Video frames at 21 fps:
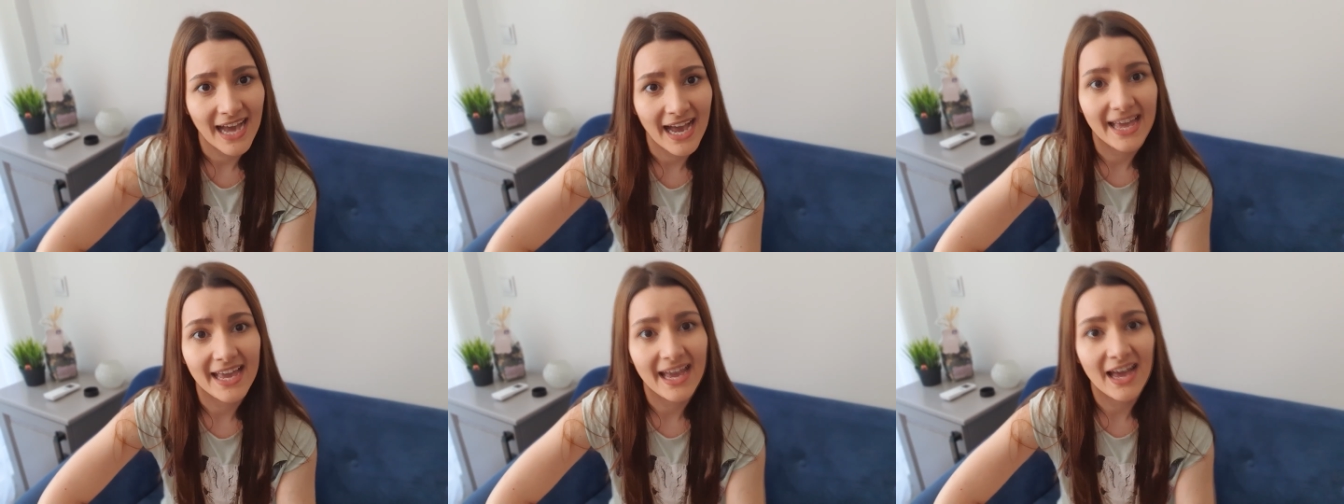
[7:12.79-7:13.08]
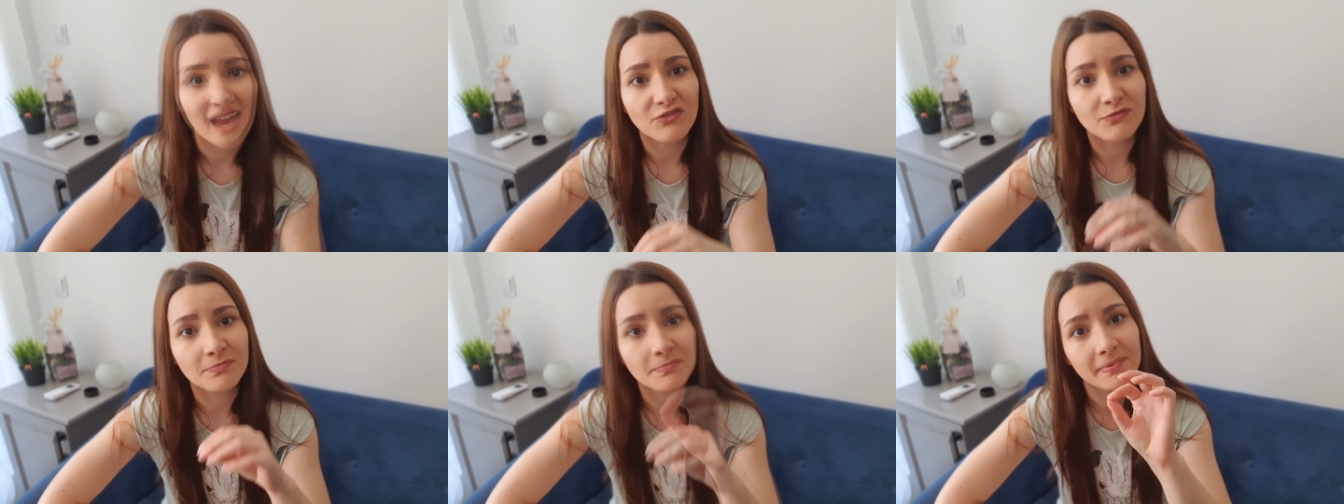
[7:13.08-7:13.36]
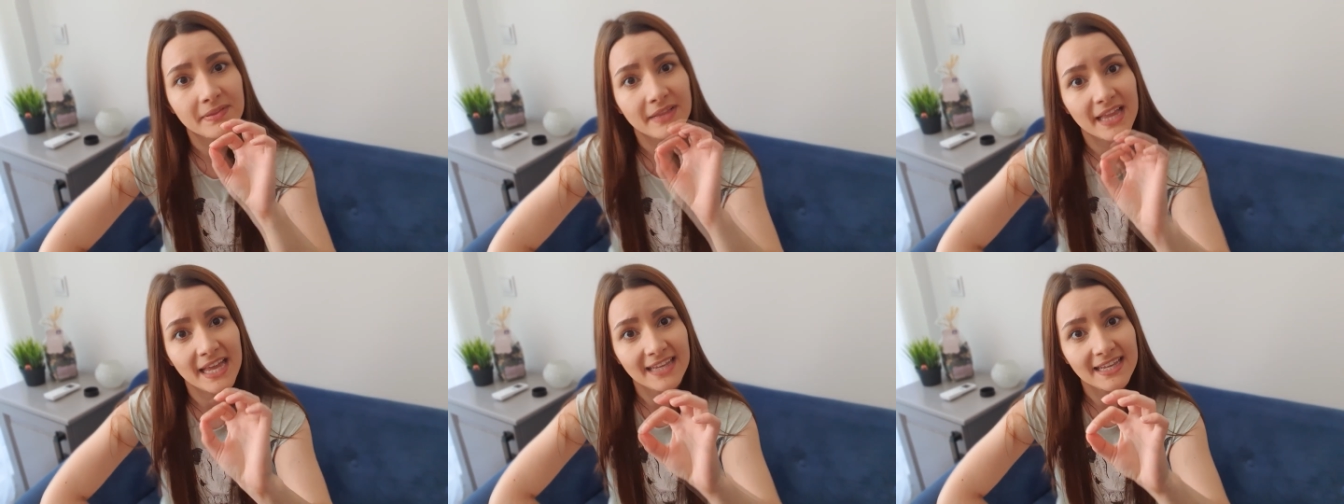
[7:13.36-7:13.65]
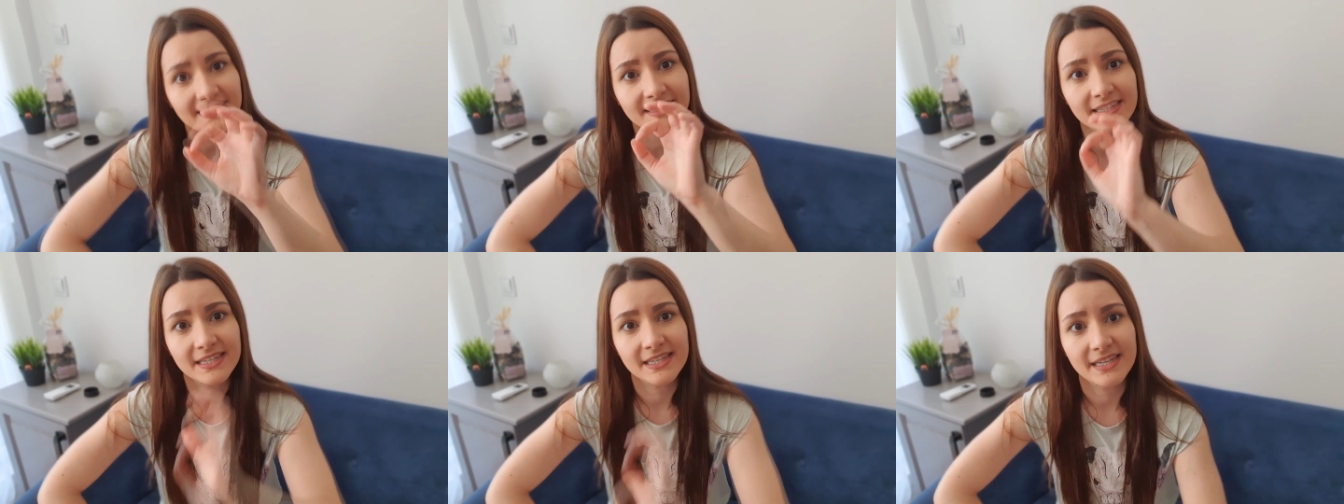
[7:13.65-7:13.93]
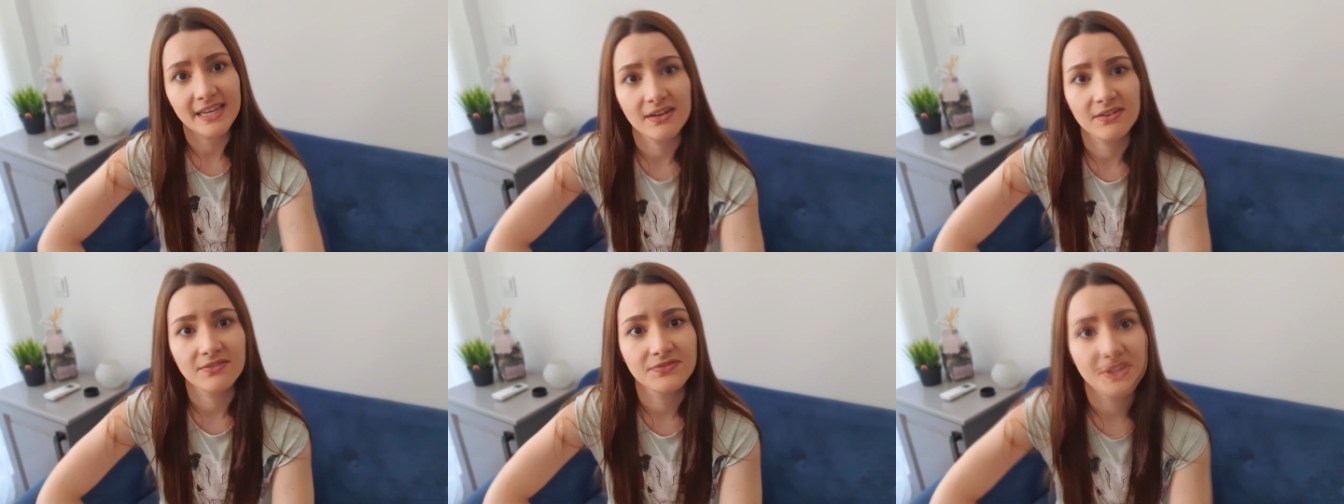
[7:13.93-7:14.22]
I have plenty
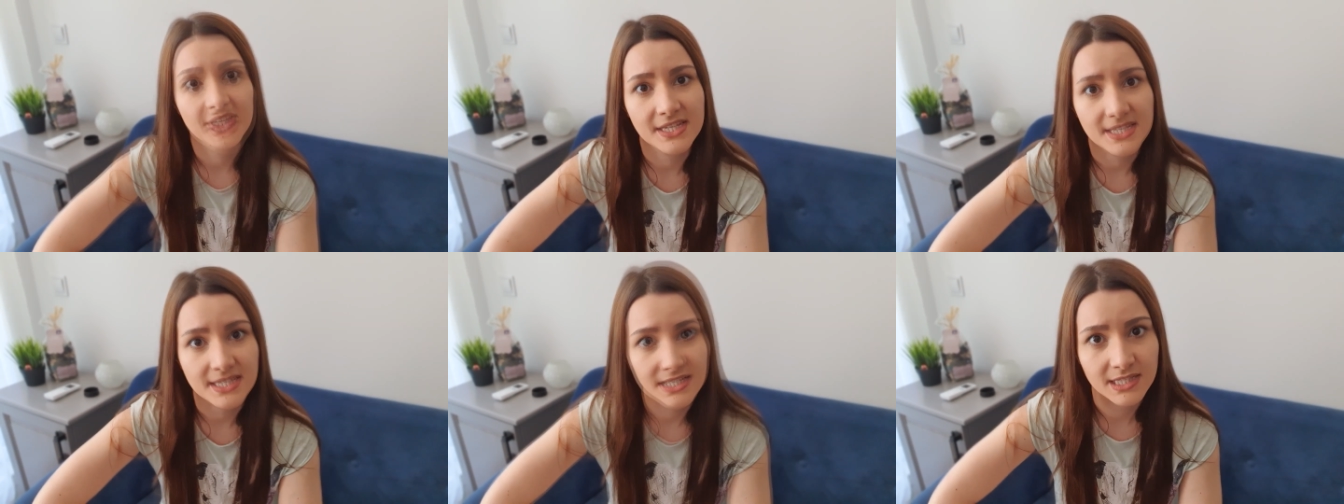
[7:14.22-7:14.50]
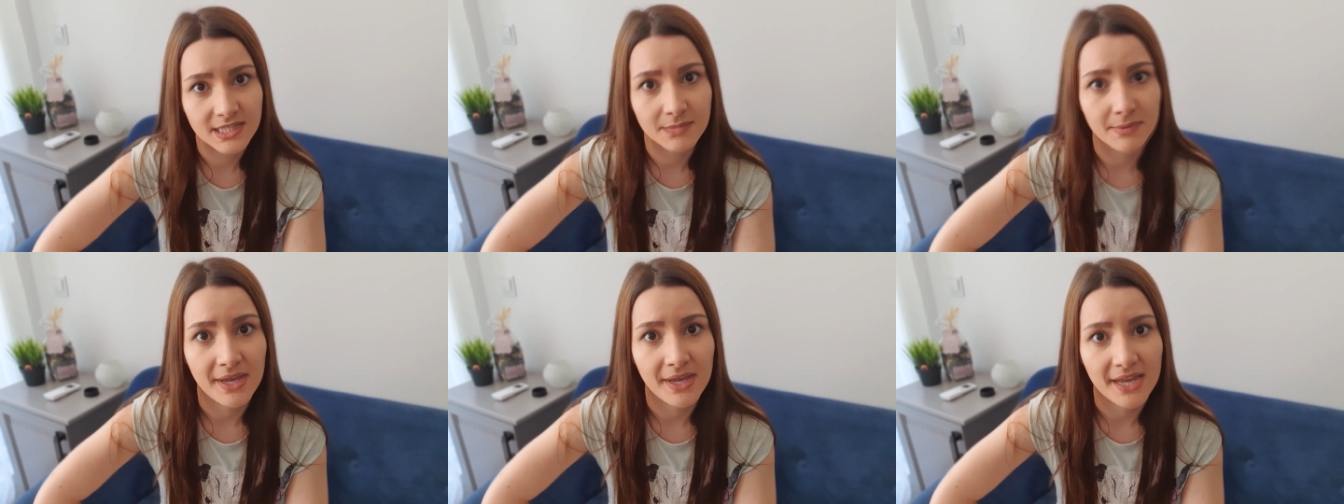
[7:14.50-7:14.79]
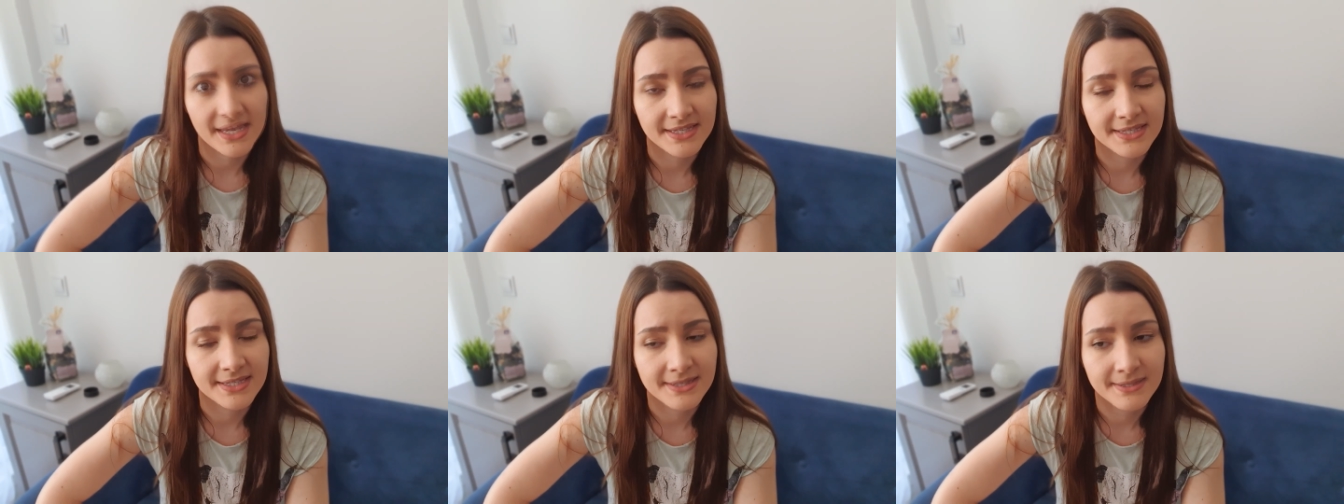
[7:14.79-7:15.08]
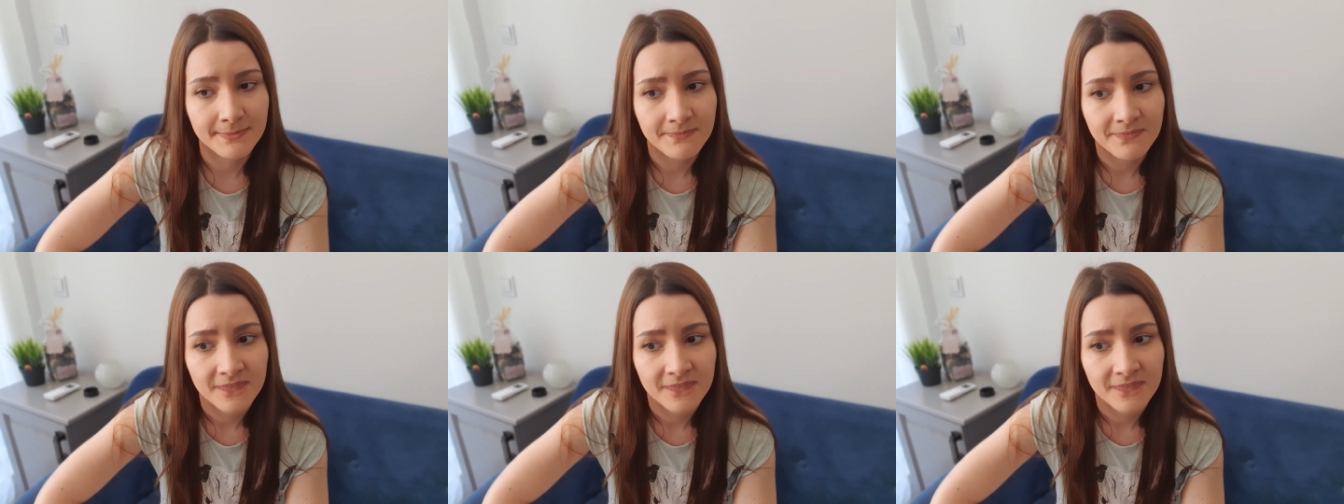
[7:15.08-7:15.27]
of disk space,